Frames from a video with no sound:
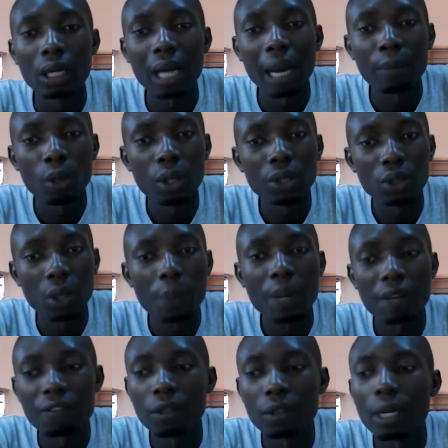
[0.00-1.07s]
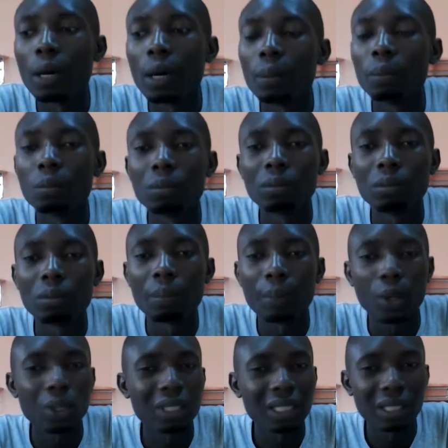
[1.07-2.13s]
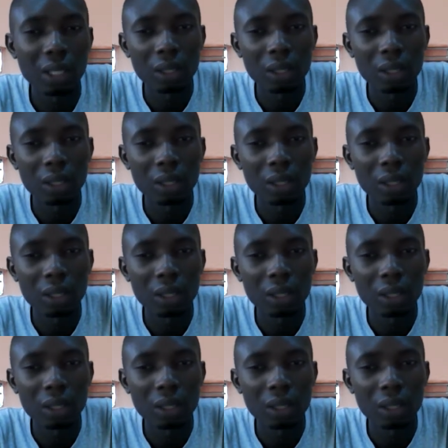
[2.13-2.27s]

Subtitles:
I'm going to stop here for now because there's a